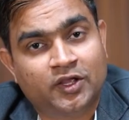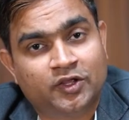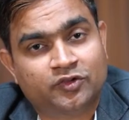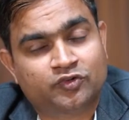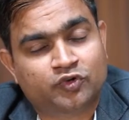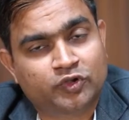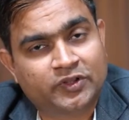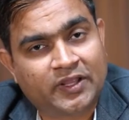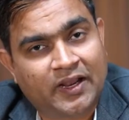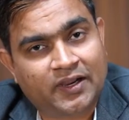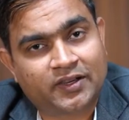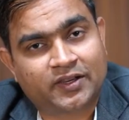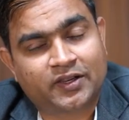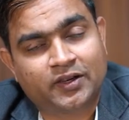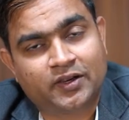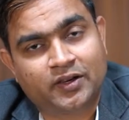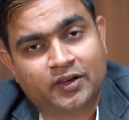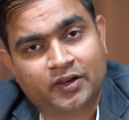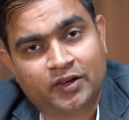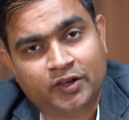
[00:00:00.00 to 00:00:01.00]
So that
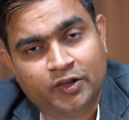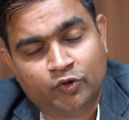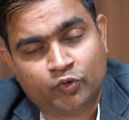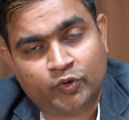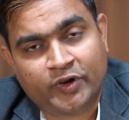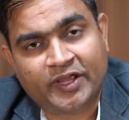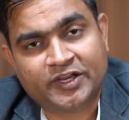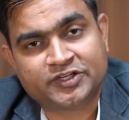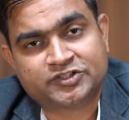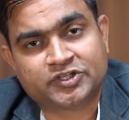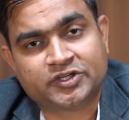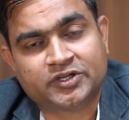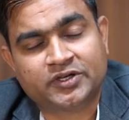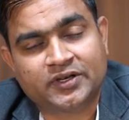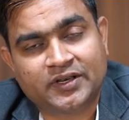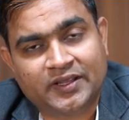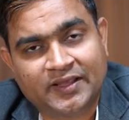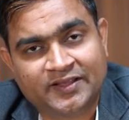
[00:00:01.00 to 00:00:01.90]
nudation